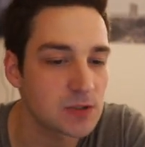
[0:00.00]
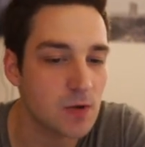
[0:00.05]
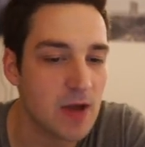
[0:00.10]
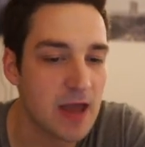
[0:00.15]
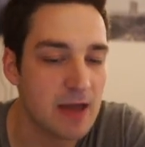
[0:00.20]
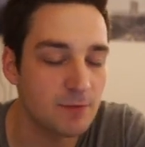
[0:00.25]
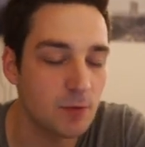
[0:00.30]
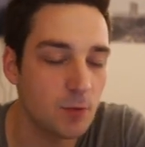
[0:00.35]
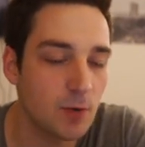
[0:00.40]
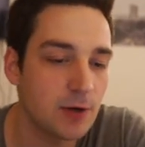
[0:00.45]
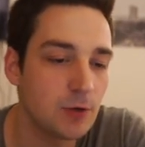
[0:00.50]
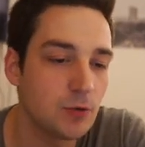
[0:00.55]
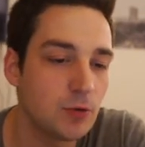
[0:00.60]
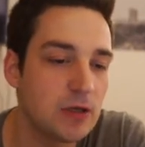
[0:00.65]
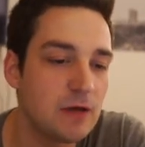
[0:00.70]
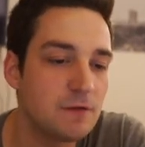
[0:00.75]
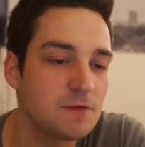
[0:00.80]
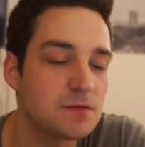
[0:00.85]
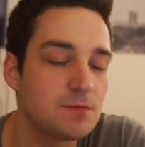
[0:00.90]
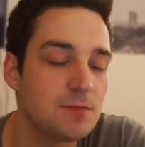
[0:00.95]
So everyone who
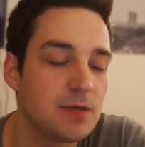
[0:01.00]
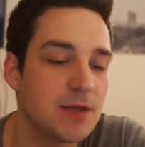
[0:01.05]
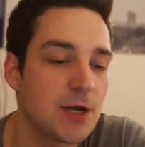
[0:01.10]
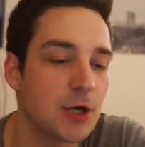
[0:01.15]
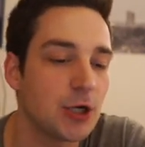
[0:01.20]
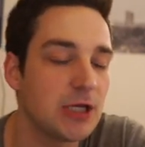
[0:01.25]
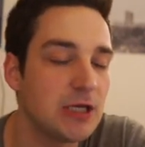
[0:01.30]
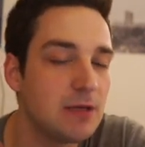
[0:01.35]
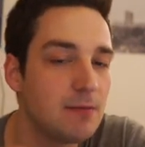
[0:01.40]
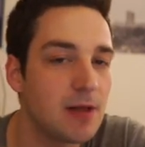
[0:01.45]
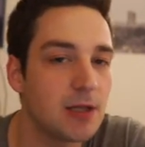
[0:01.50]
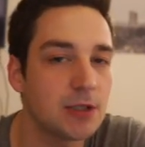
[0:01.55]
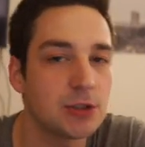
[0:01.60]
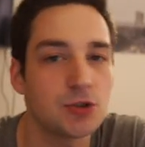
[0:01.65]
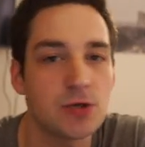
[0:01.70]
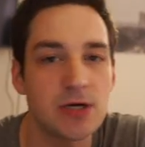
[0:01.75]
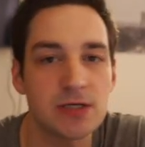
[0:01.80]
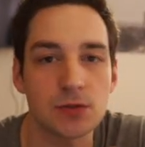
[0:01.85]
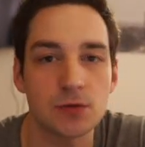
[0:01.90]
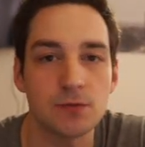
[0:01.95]
gives me their email
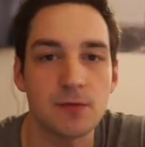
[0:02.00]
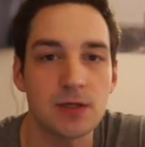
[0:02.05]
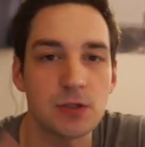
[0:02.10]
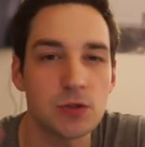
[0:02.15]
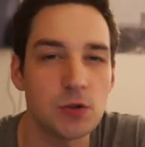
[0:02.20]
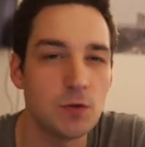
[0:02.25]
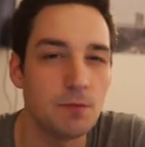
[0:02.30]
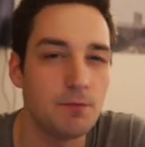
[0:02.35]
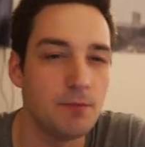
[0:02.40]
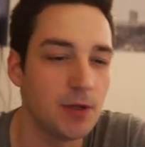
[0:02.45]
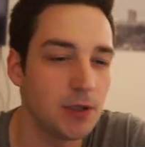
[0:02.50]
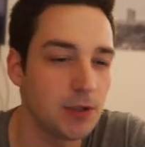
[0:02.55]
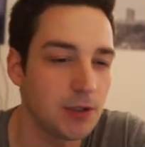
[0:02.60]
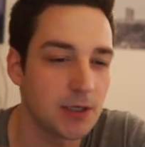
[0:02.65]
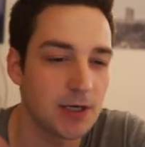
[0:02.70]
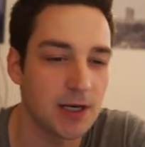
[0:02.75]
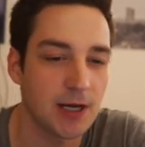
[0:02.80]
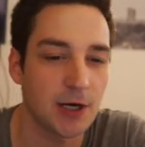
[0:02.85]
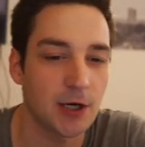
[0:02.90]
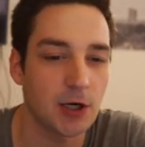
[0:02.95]
address on my Tube
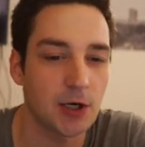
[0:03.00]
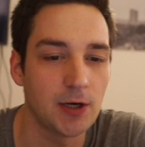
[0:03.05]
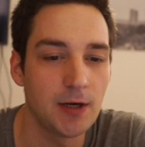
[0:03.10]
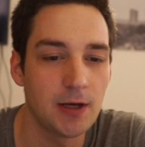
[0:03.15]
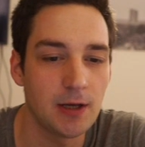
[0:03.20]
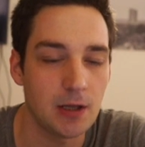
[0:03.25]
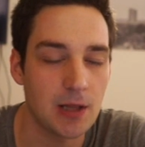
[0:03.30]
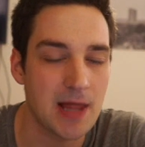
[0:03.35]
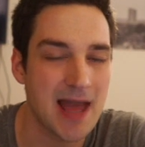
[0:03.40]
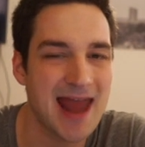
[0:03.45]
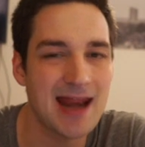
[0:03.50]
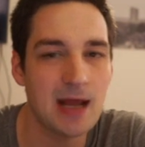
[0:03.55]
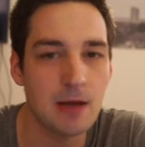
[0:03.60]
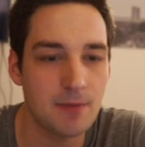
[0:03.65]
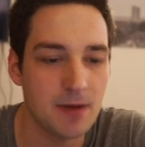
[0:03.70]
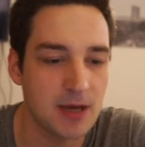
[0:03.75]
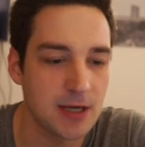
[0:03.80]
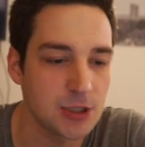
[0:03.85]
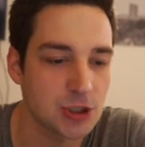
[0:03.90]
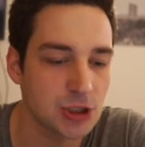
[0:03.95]
Millionaire landing
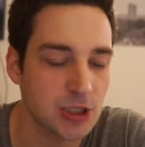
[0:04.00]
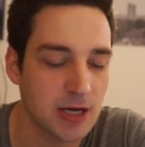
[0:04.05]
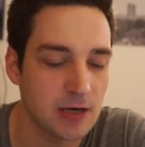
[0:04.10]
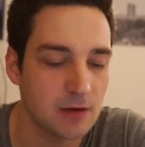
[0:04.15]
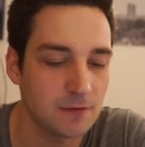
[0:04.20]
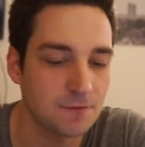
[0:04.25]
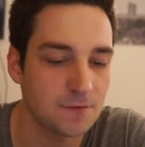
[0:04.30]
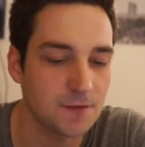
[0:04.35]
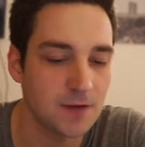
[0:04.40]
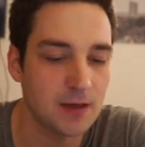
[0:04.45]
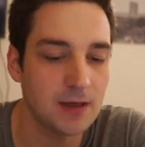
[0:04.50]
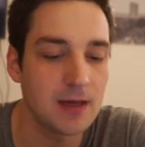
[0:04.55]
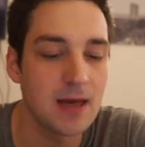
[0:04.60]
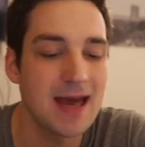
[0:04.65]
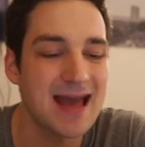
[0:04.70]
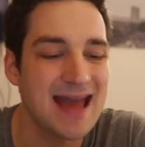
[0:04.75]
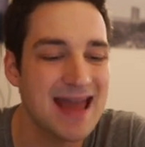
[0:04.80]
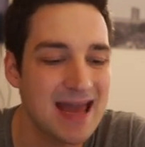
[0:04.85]
page kind of thing